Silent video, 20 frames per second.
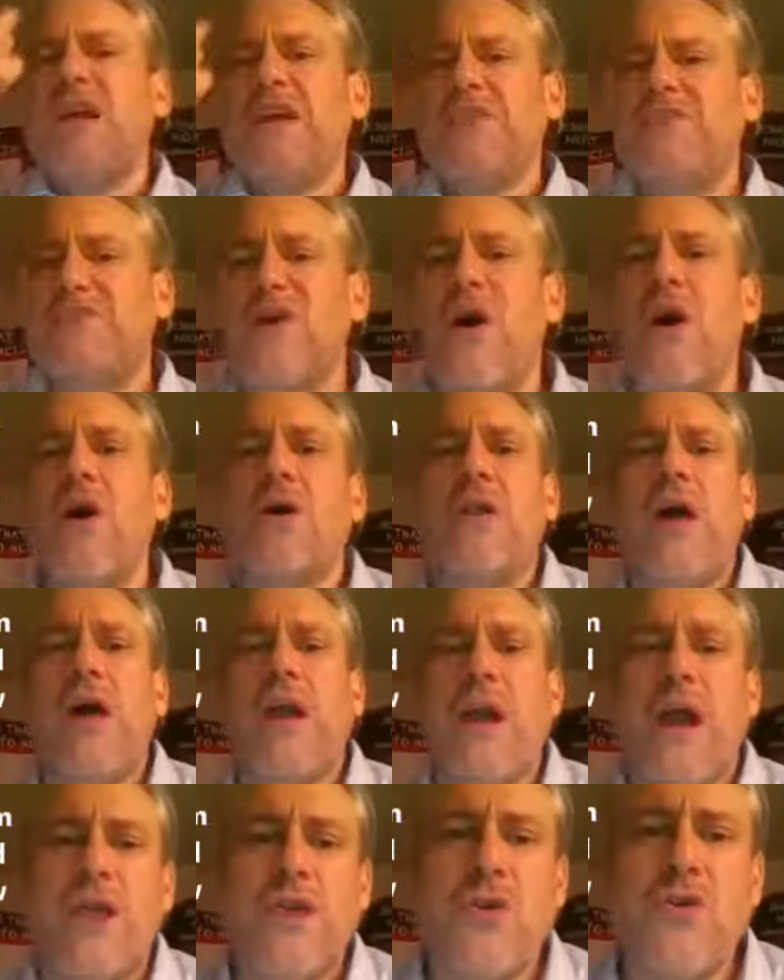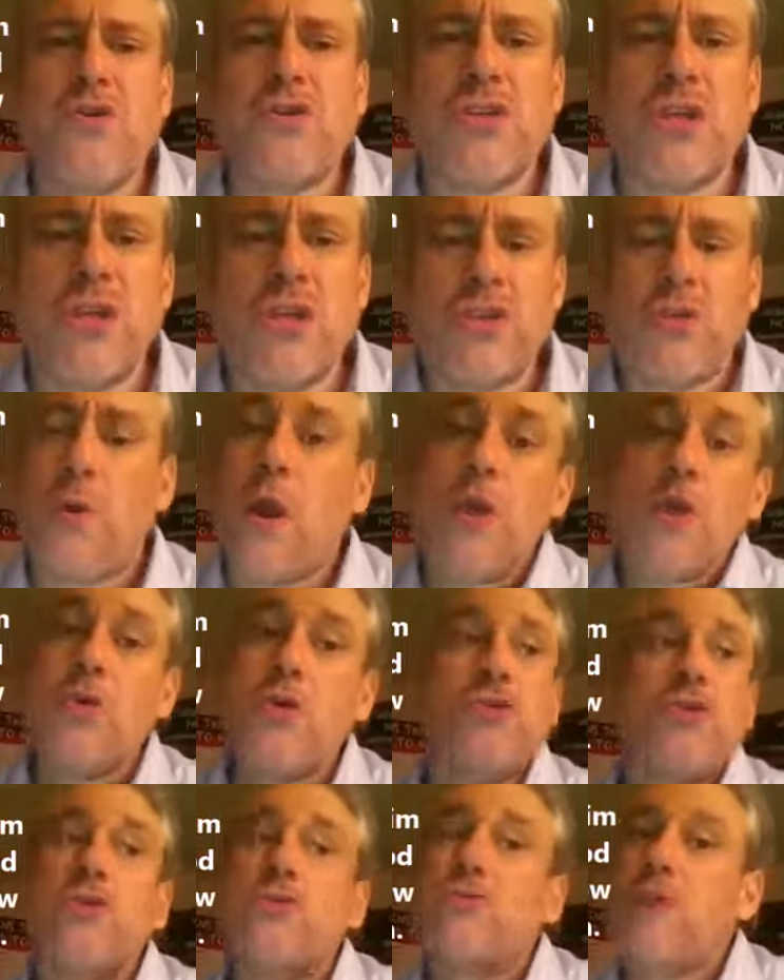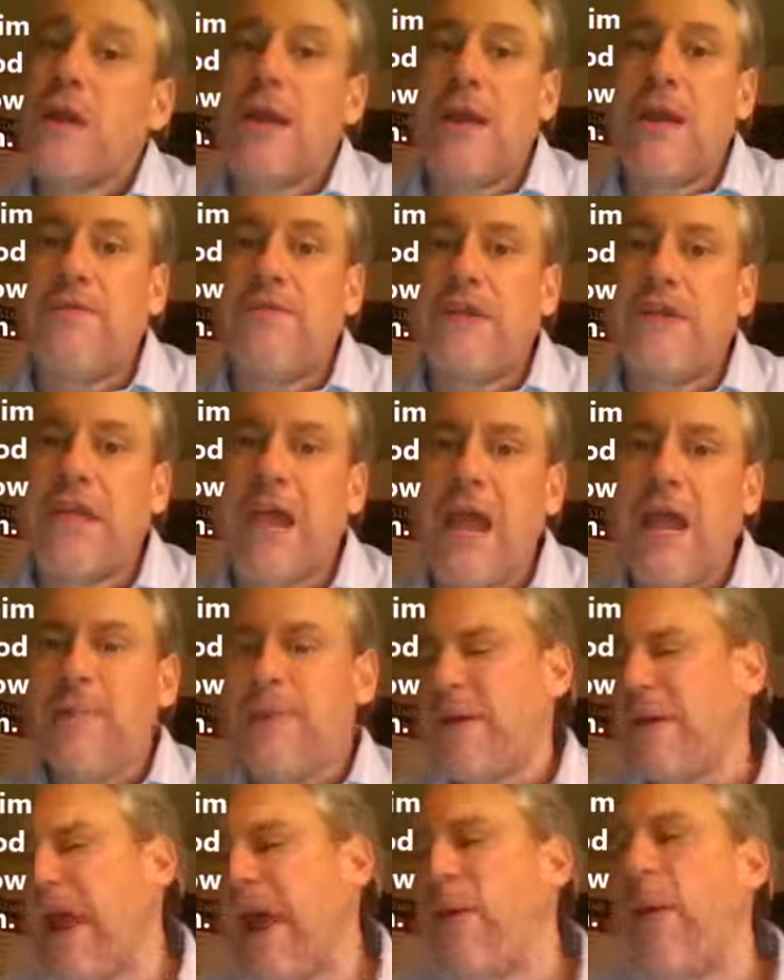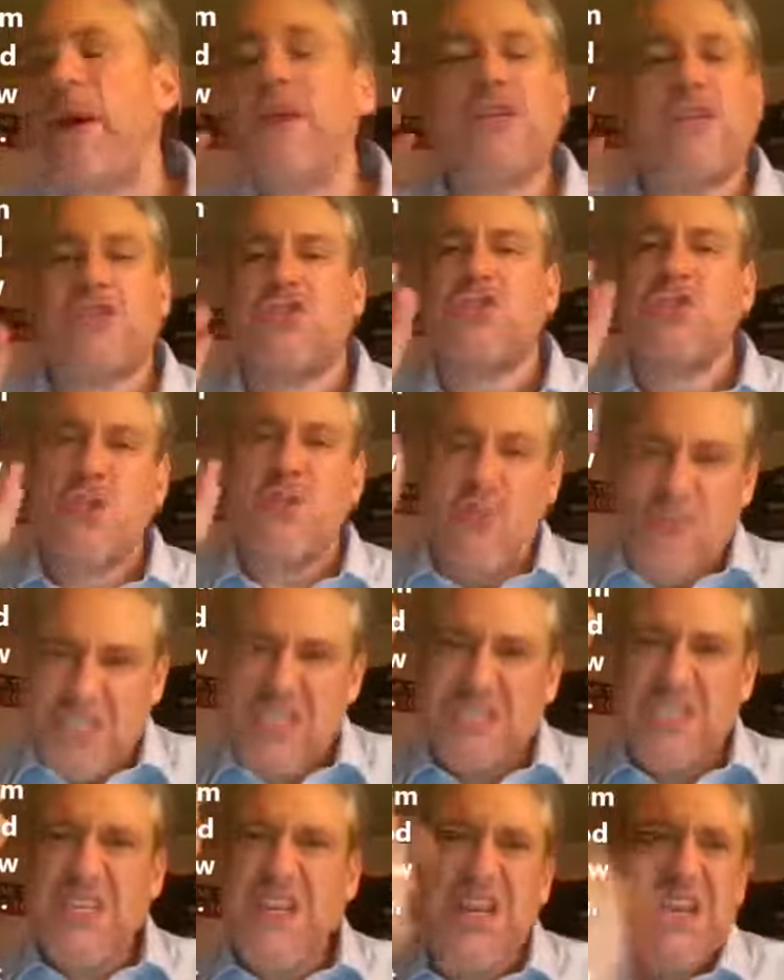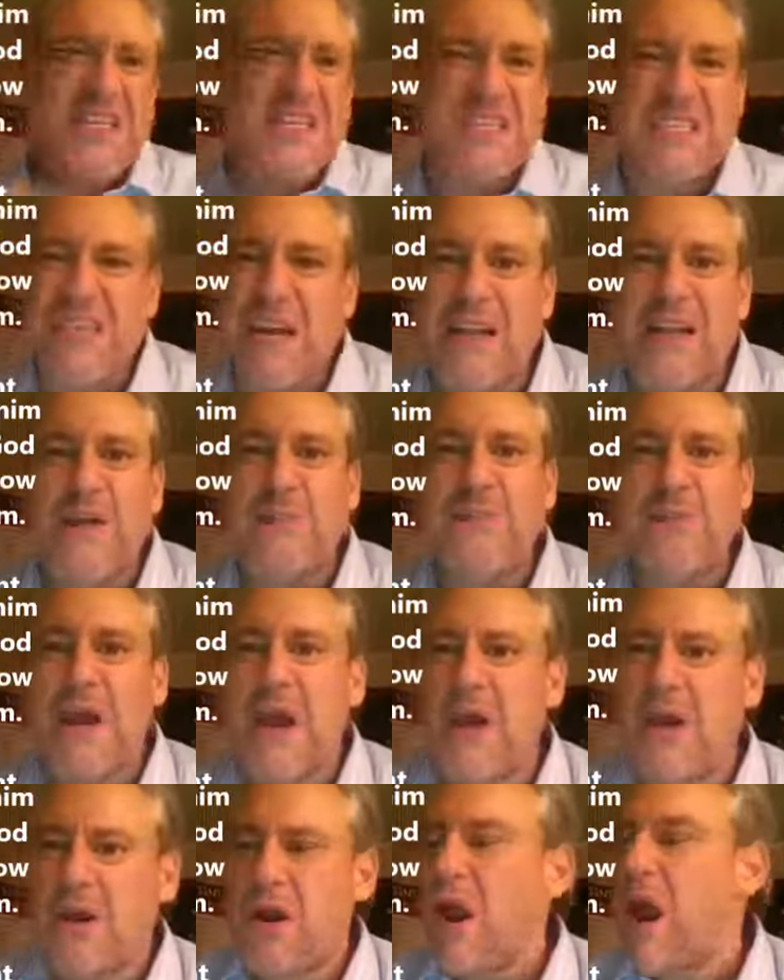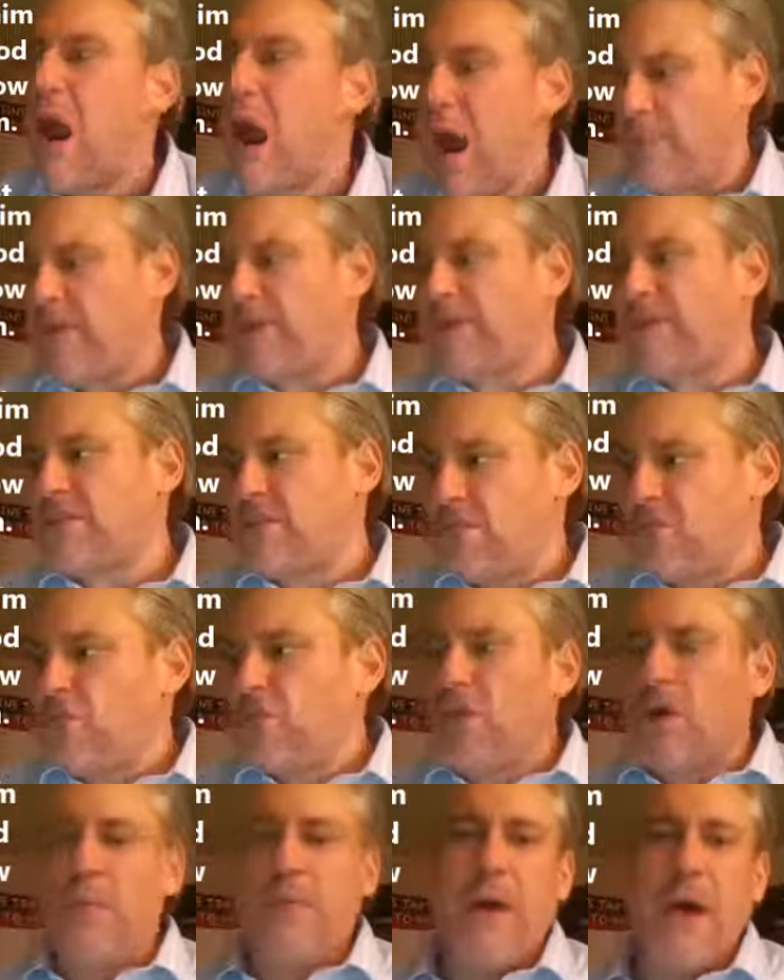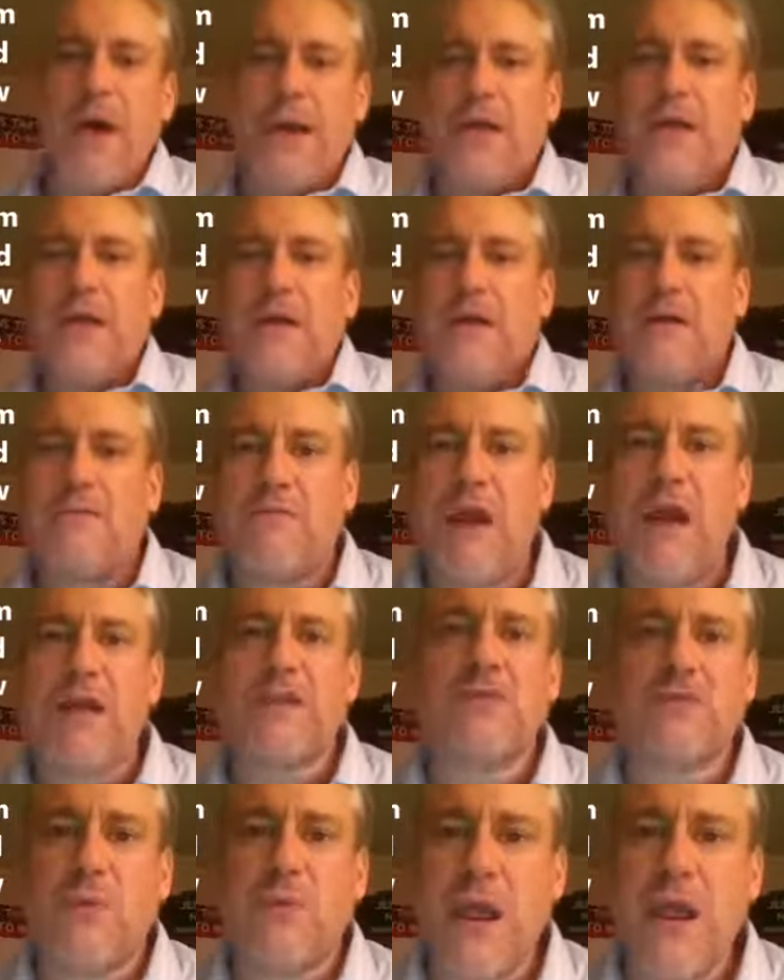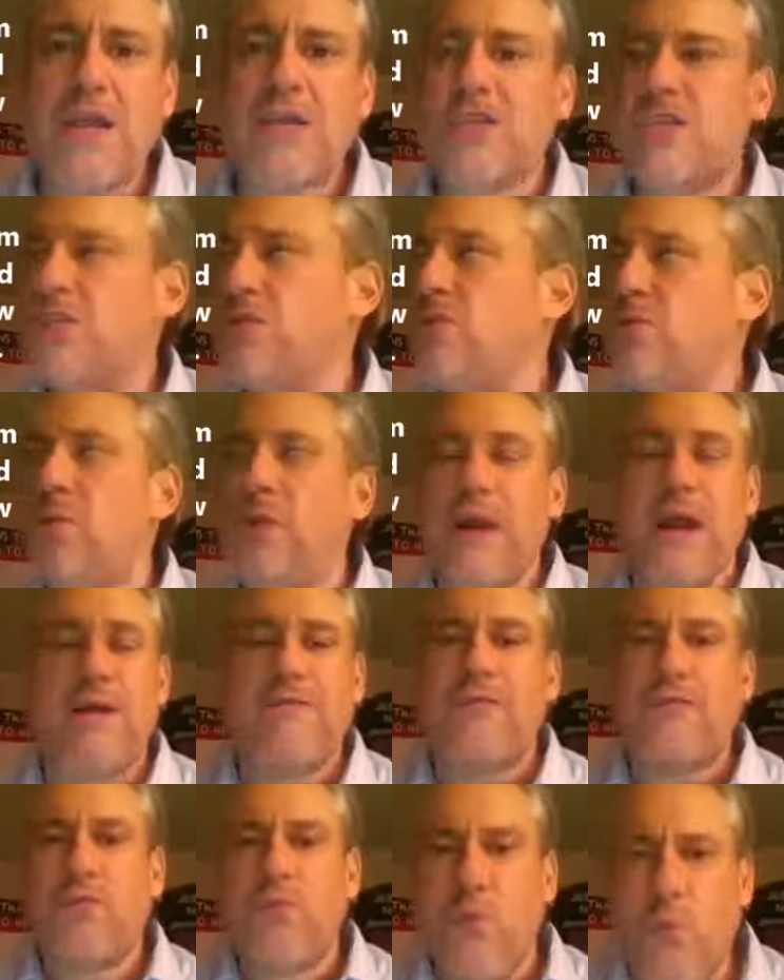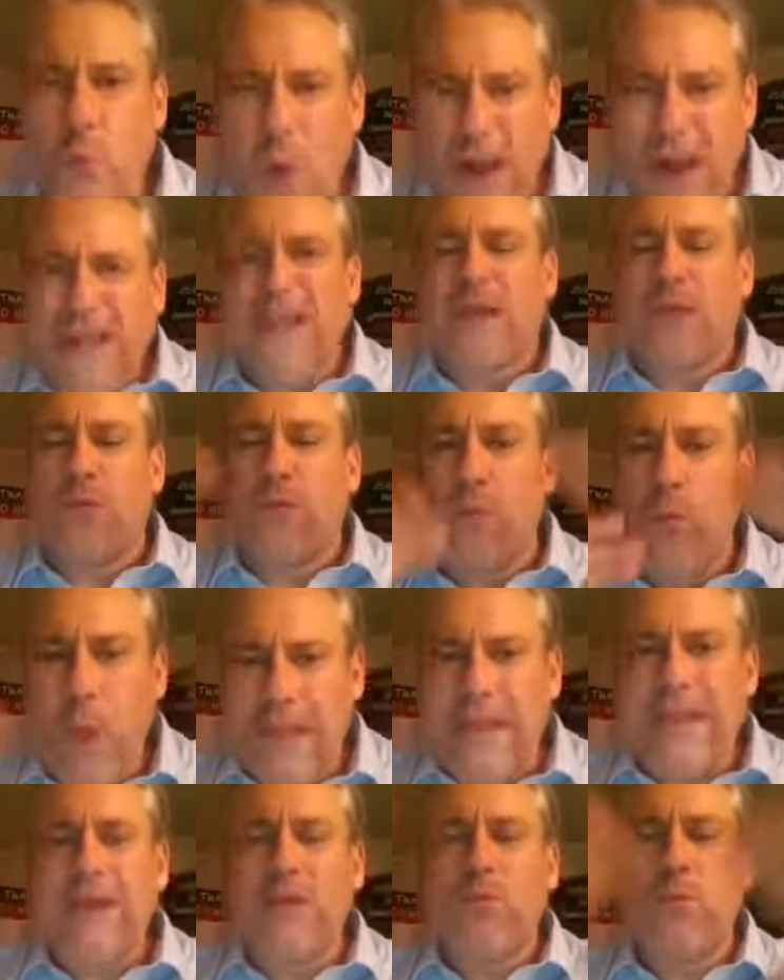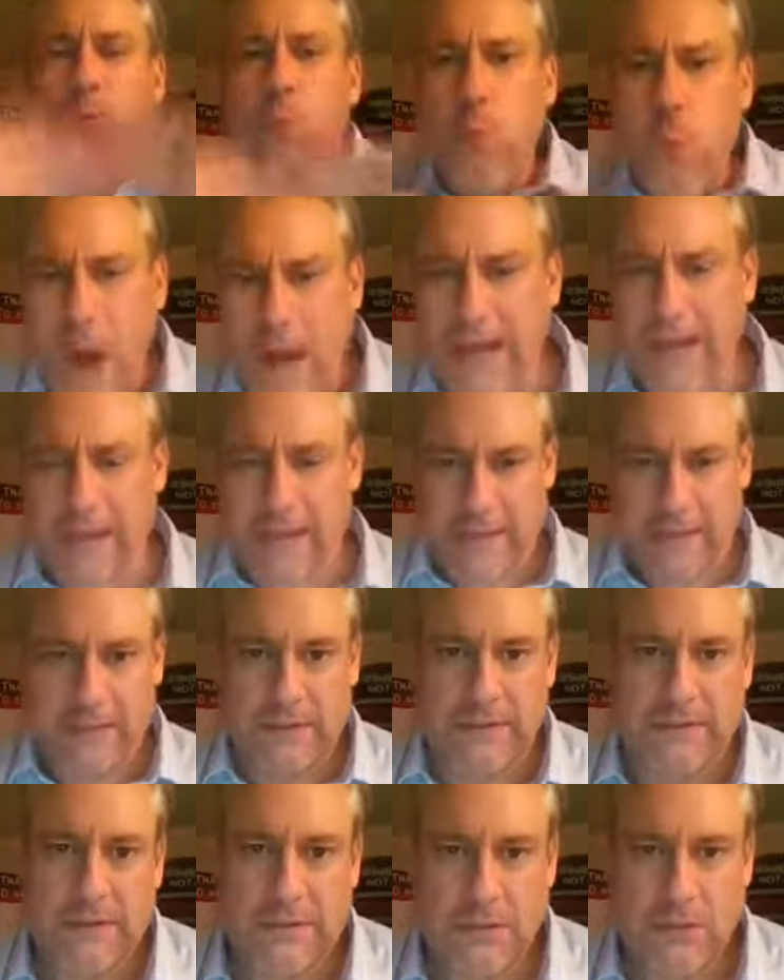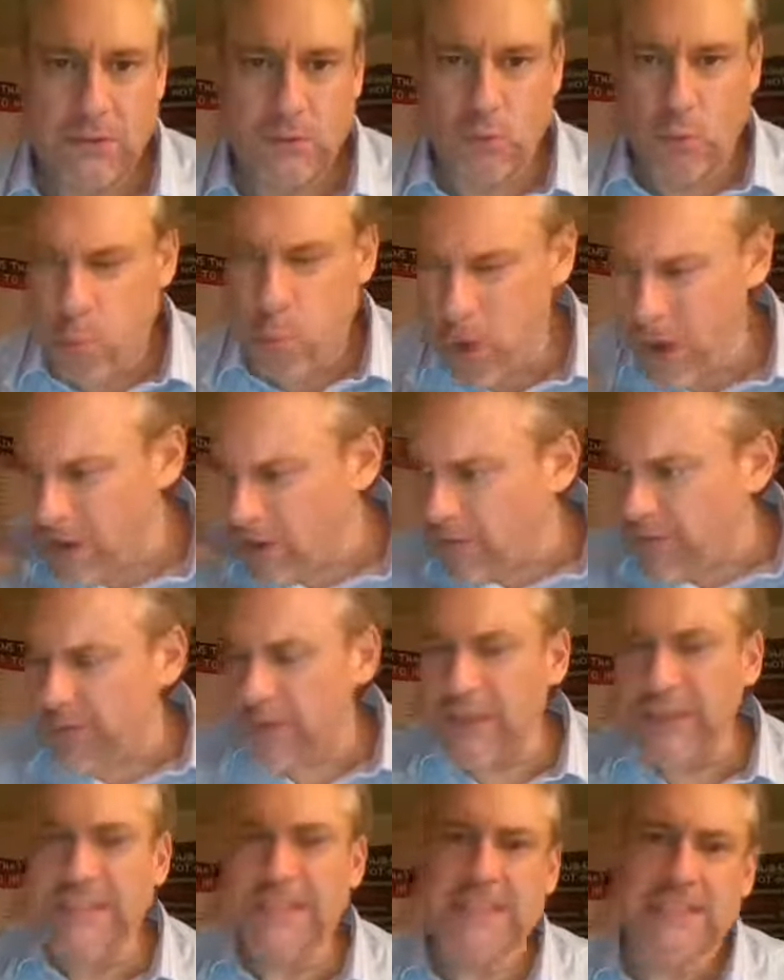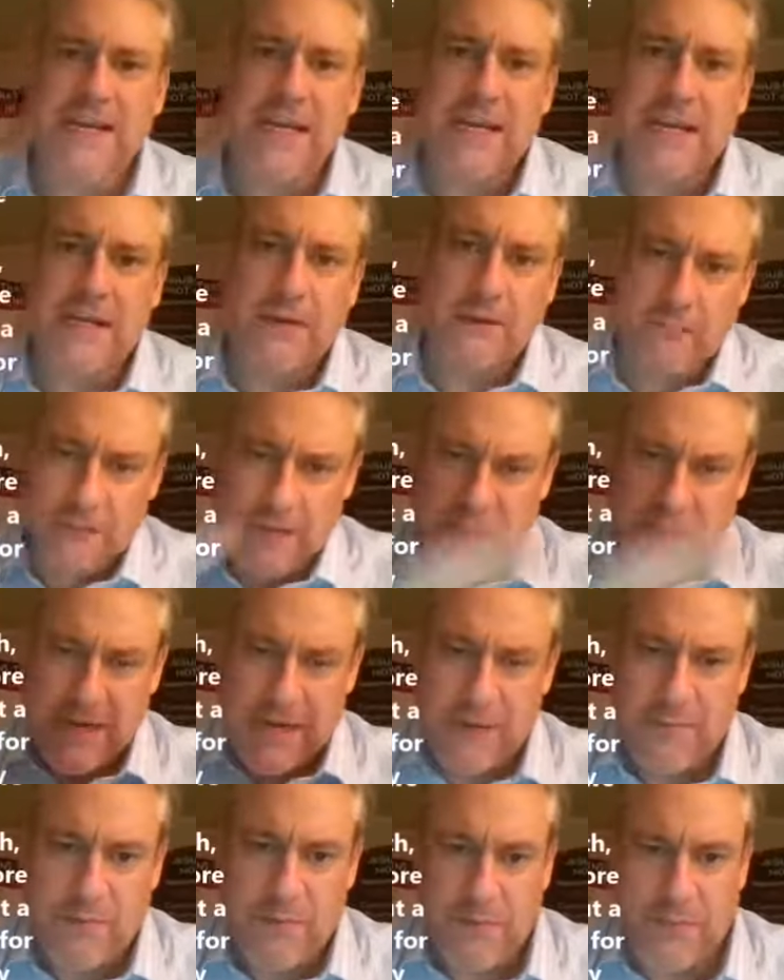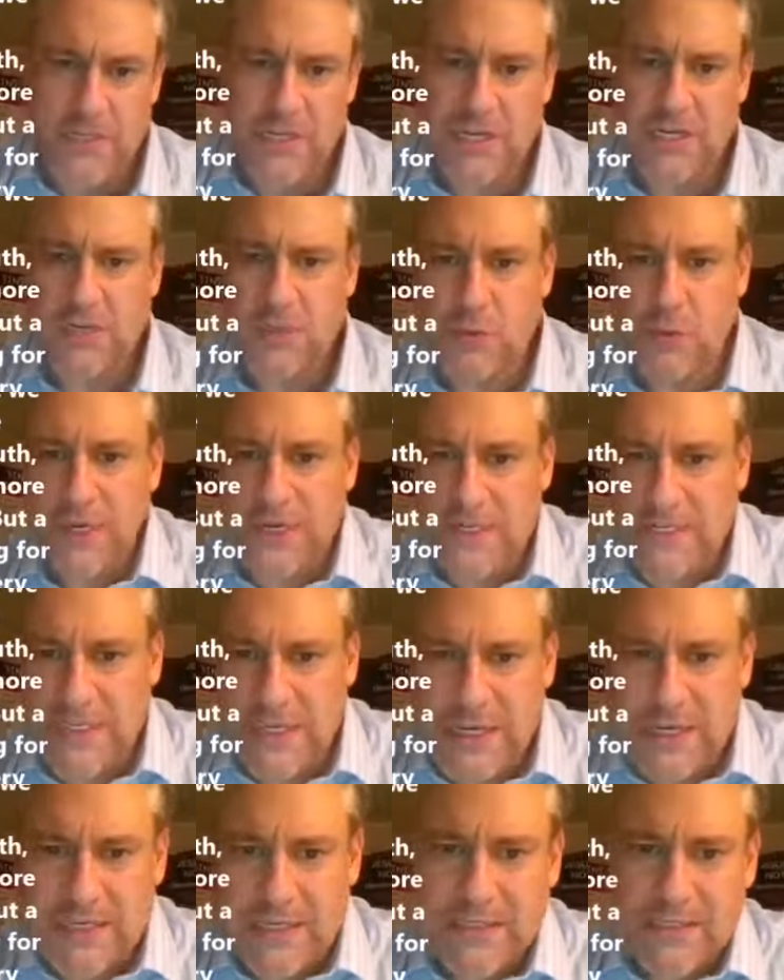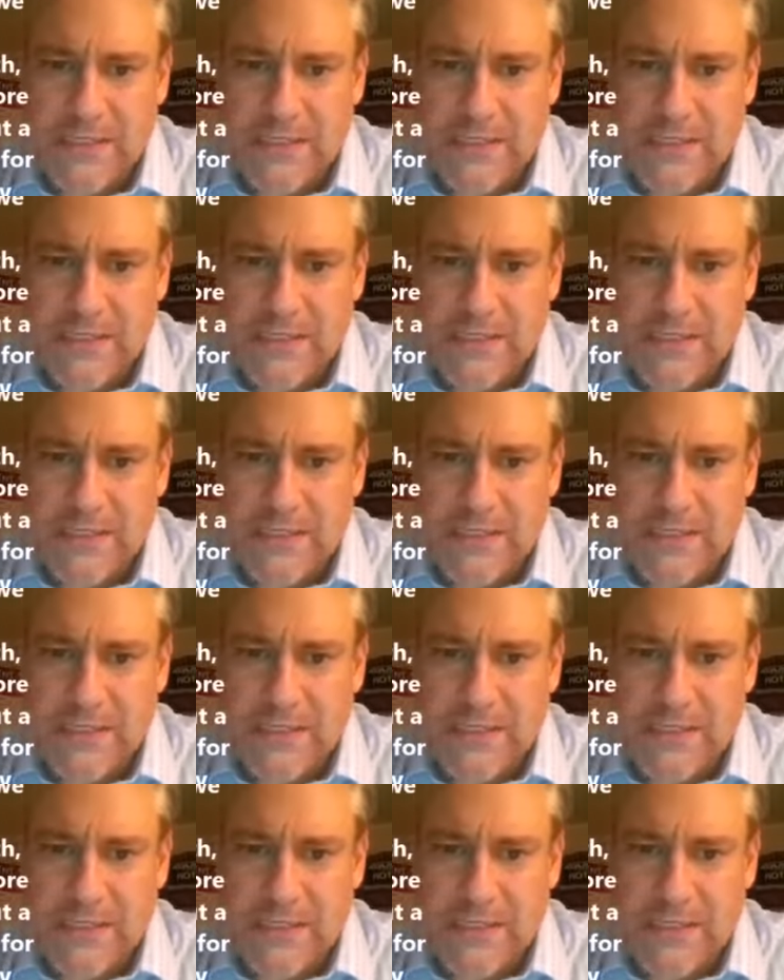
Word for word: get drunk like I usually do. I used to drink every day, but now I just do it once a year to celebrate. Or I'm going to do it on my graduation or whatever. Wicked, wicked, wicked. Willfully sinning. Read Hebrews 10 26.